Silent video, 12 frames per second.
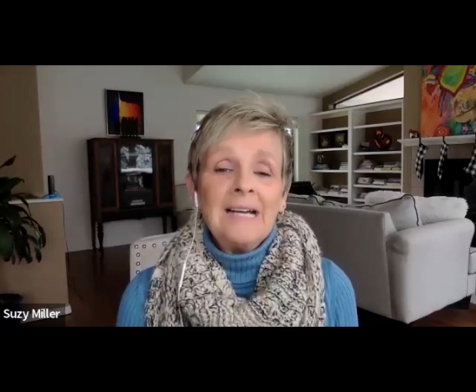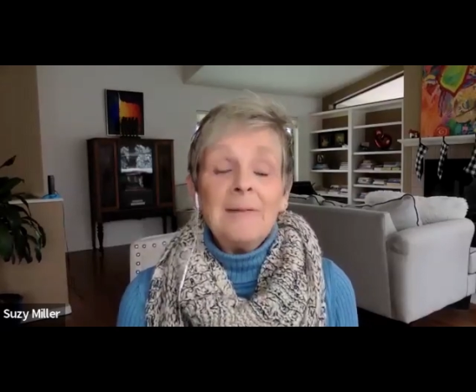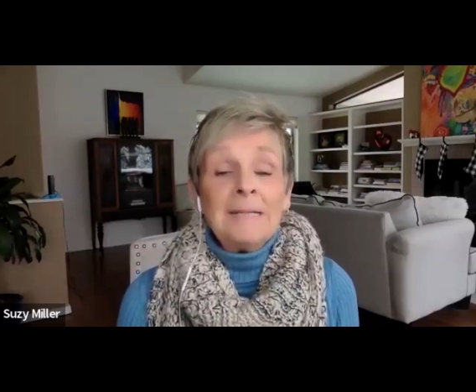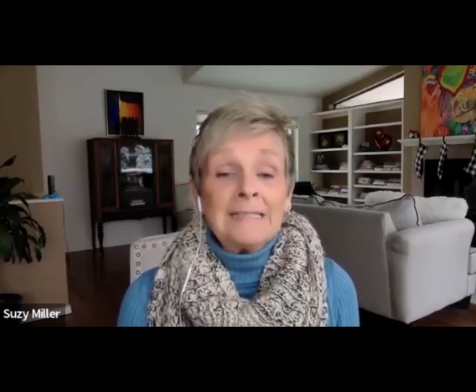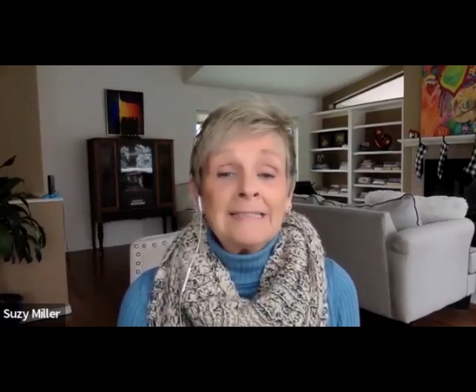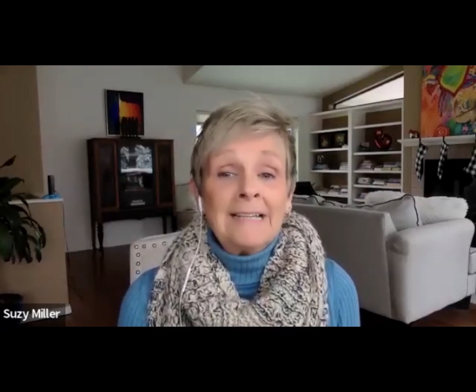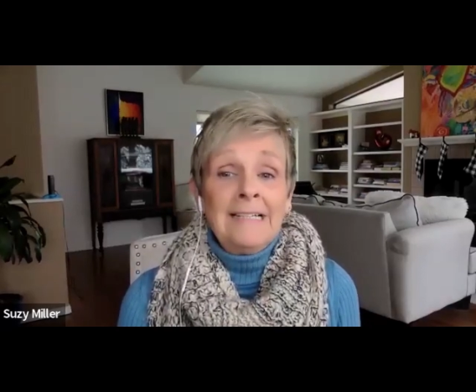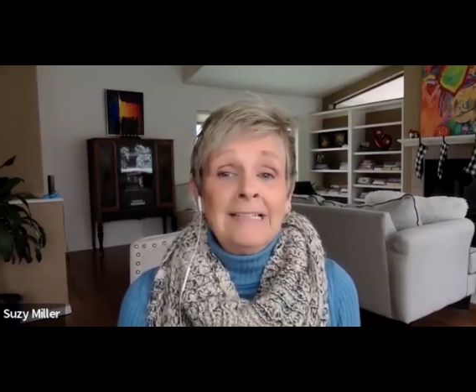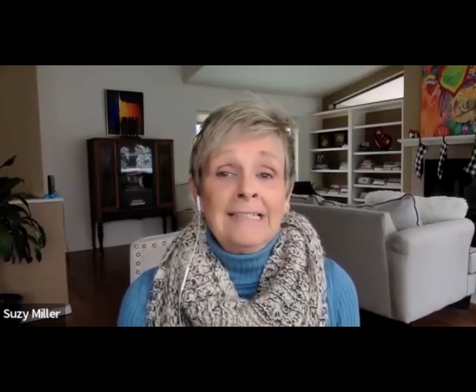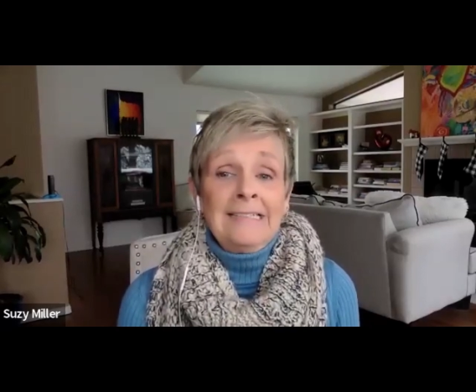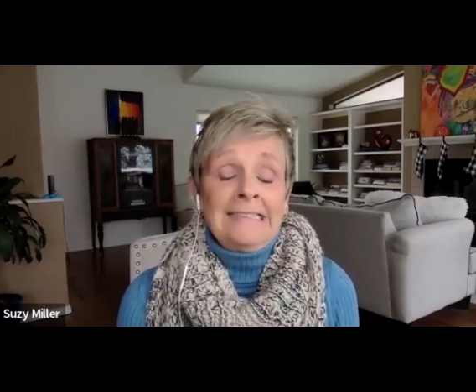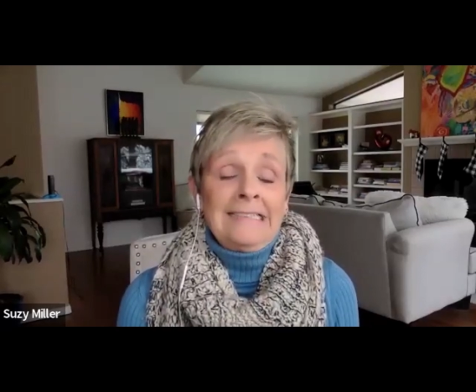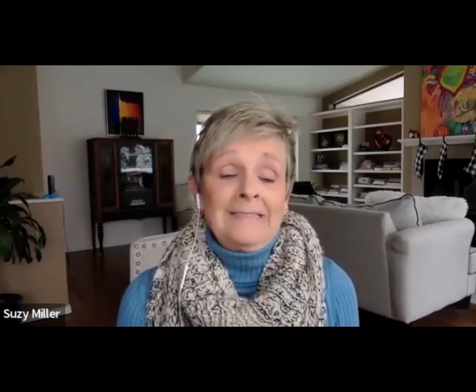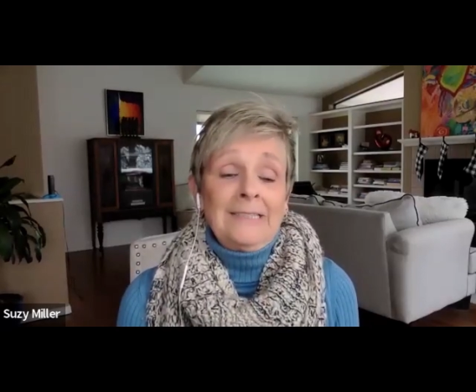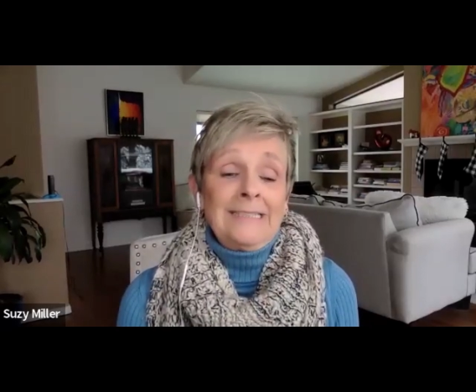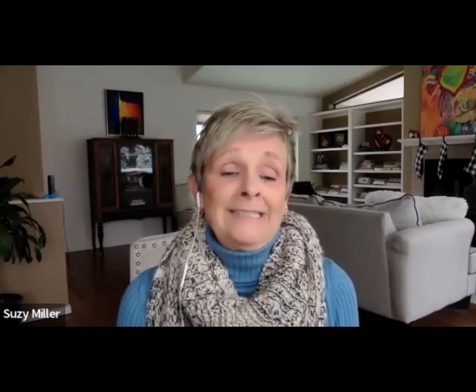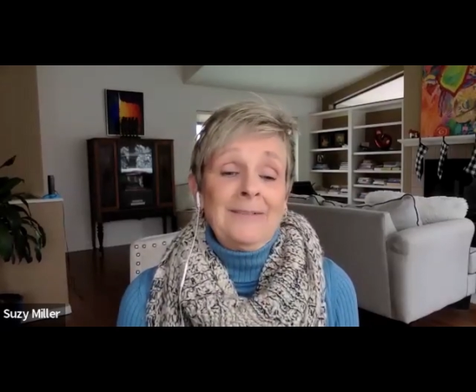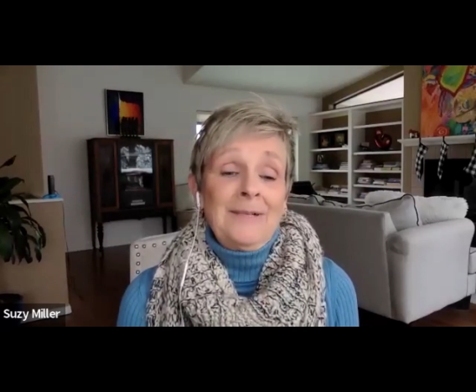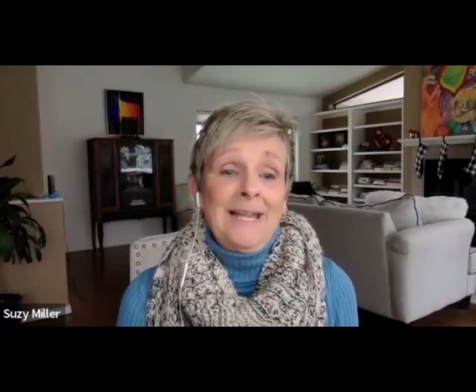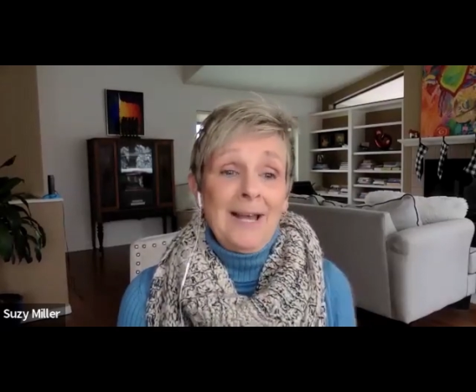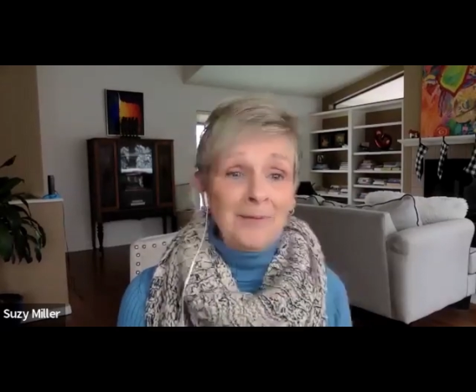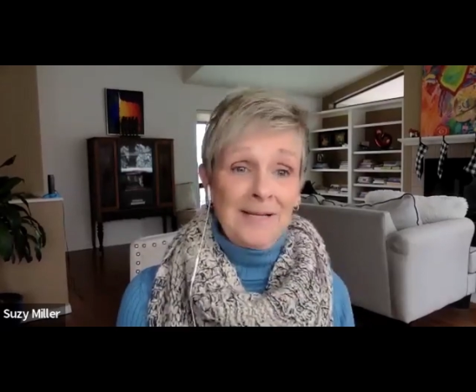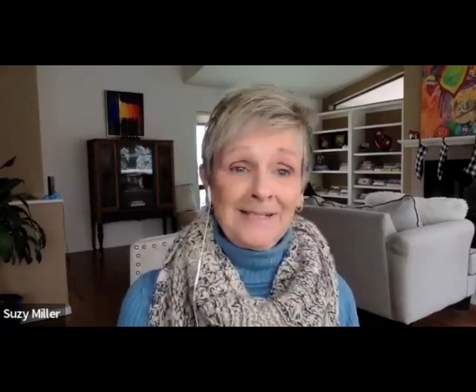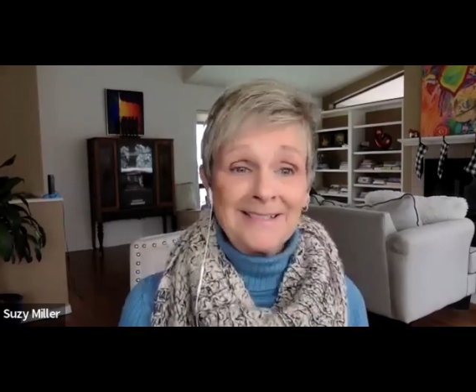I'm excited. We'll see what
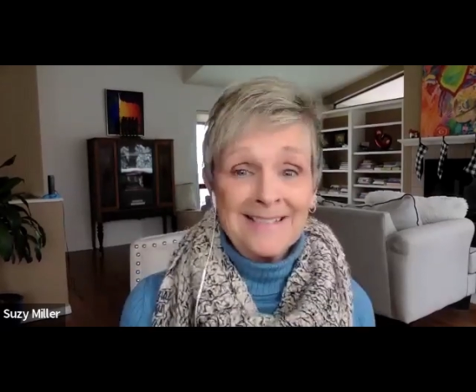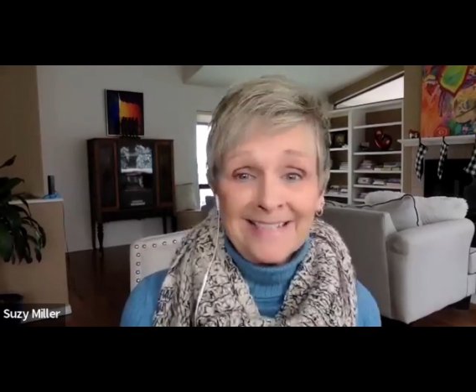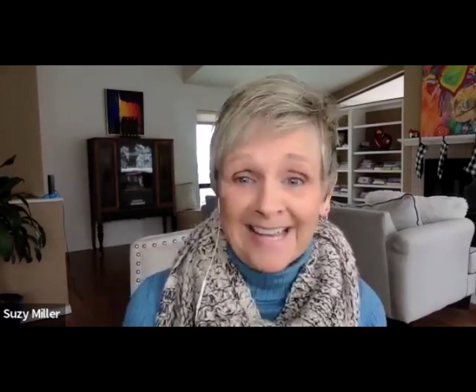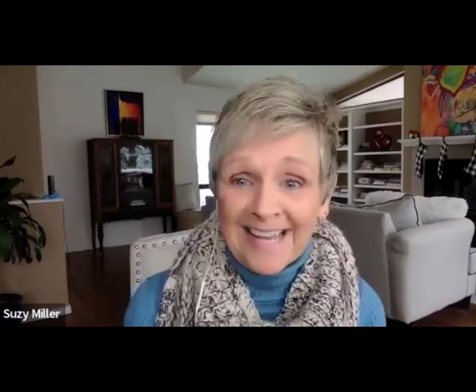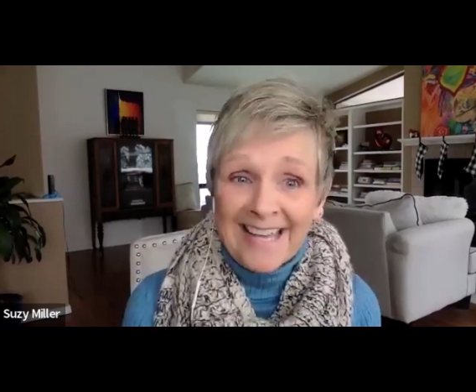happens.